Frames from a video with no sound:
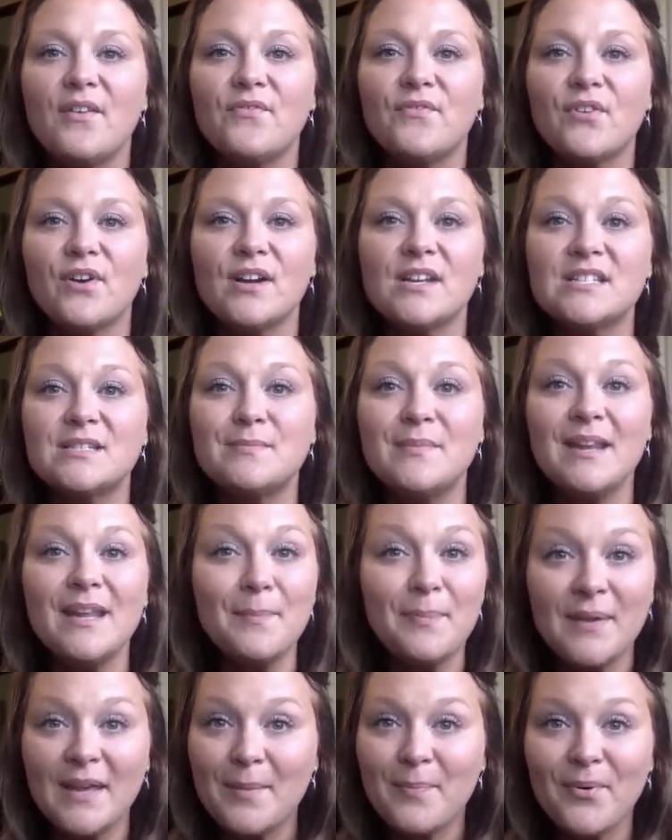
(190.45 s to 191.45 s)
For as
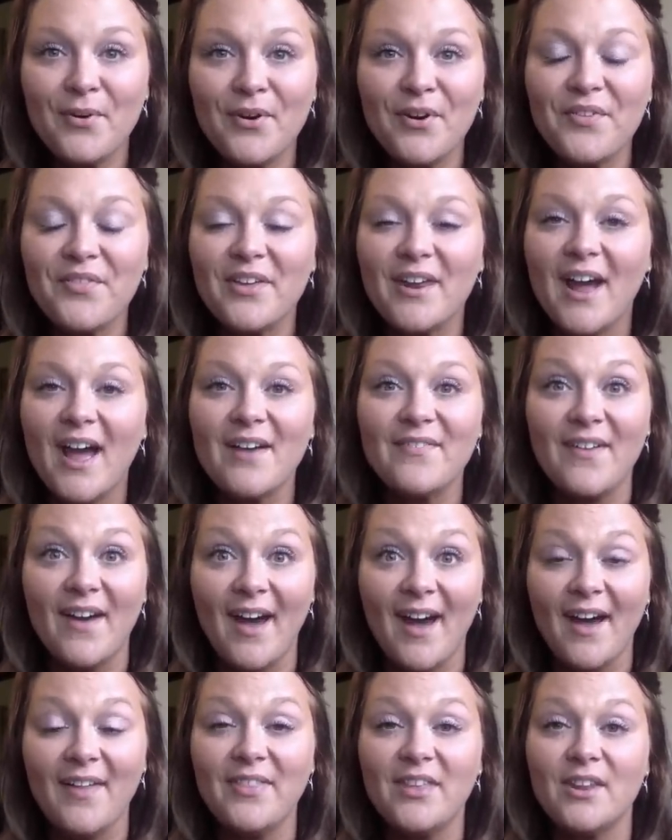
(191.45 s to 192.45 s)
many people that I have
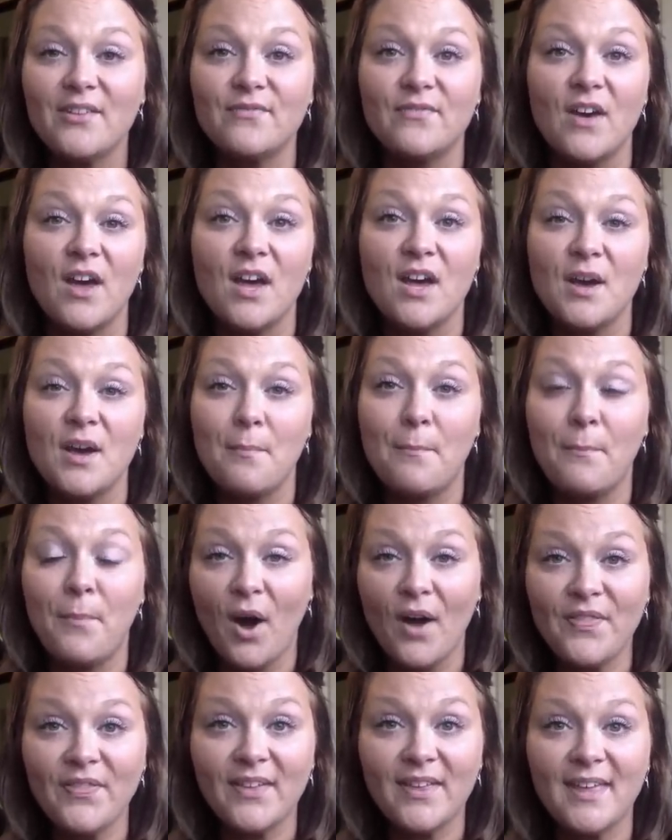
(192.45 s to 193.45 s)
had that have
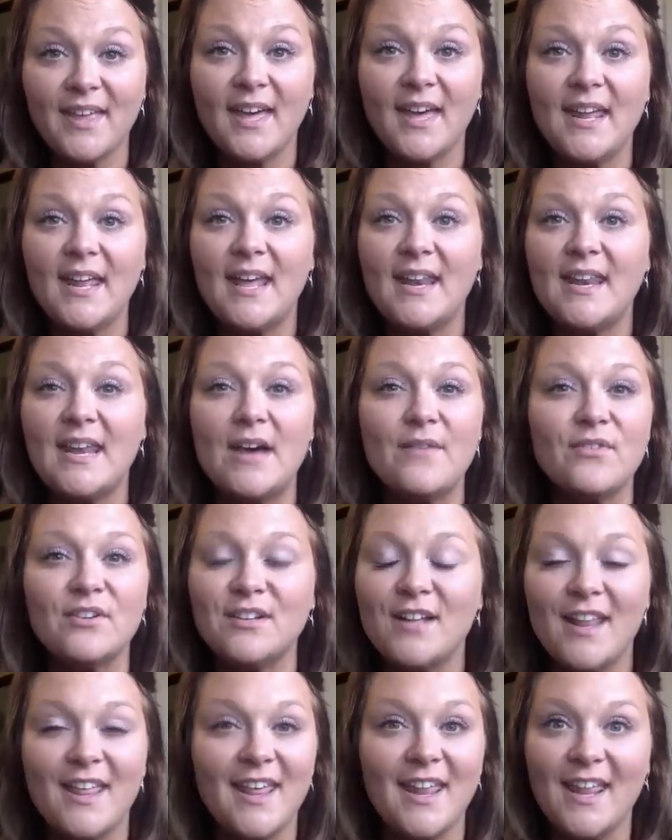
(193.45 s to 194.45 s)
bought the kit and never
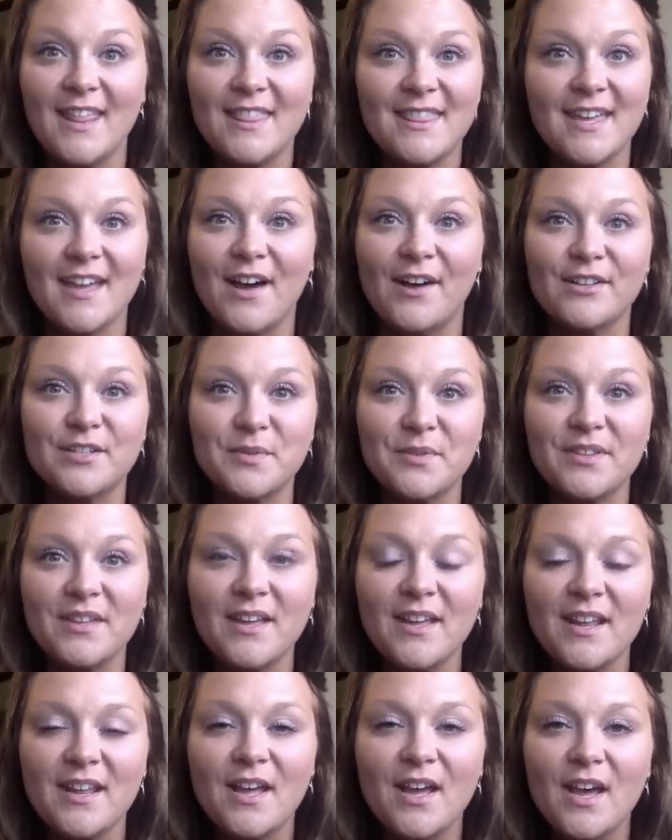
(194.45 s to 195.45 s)
done anything else with
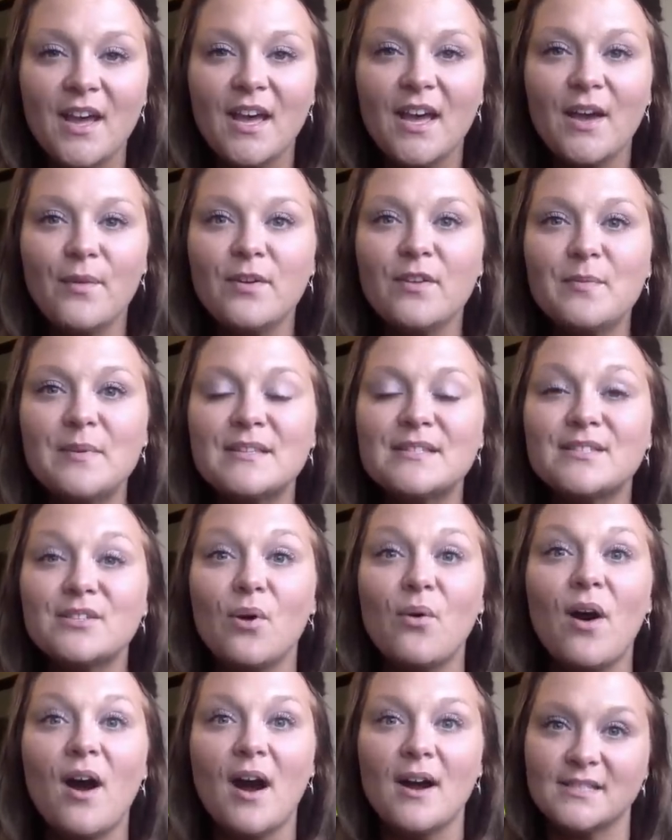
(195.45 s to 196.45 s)
it, it would have been
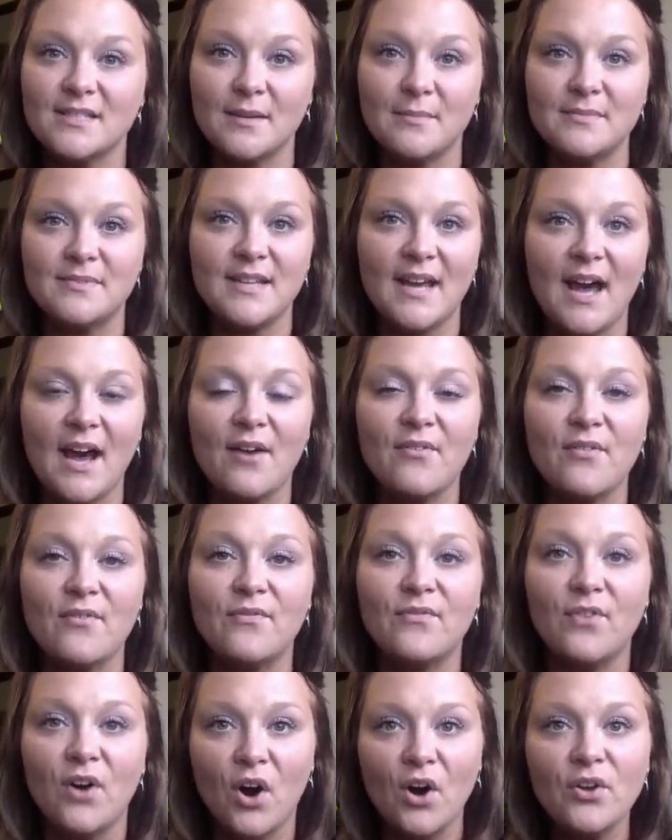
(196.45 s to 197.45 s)
so awesome to have
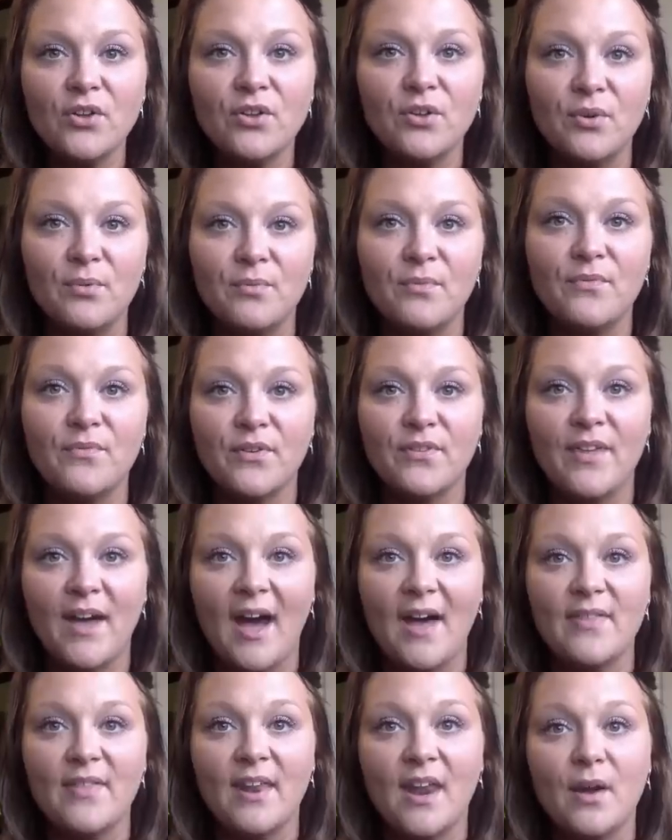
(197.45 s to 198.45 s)
volume for
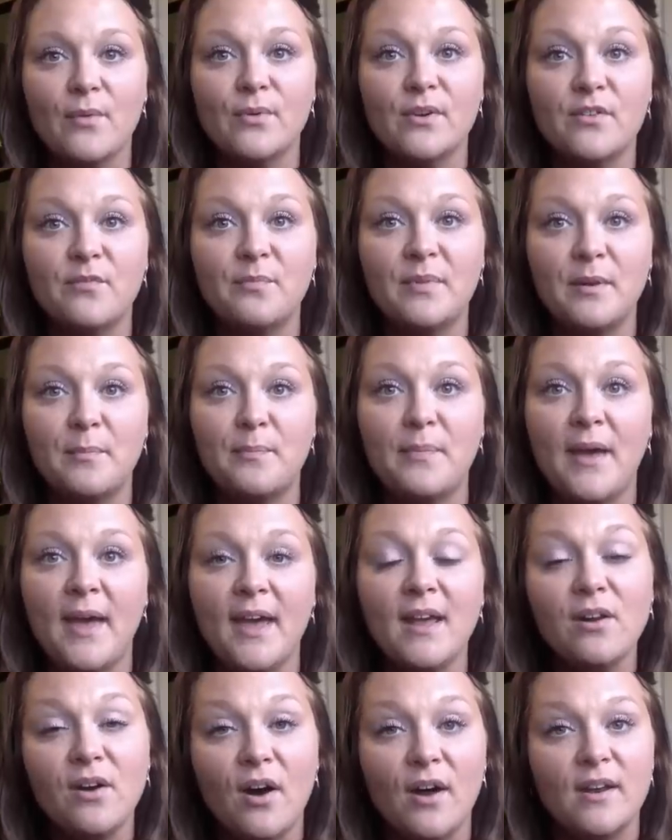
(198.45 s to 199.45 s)
that, that I would have been
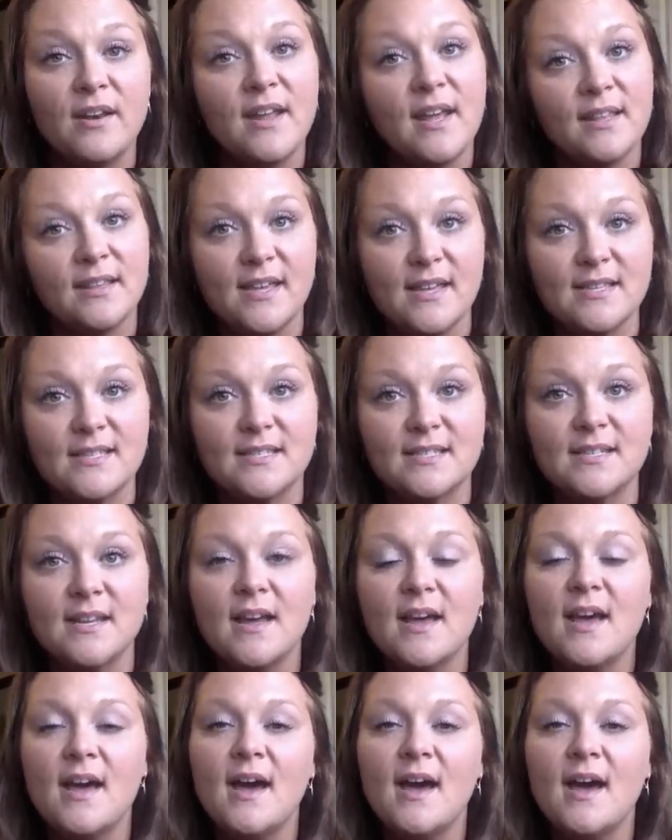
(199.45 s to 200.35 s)
paid on at least.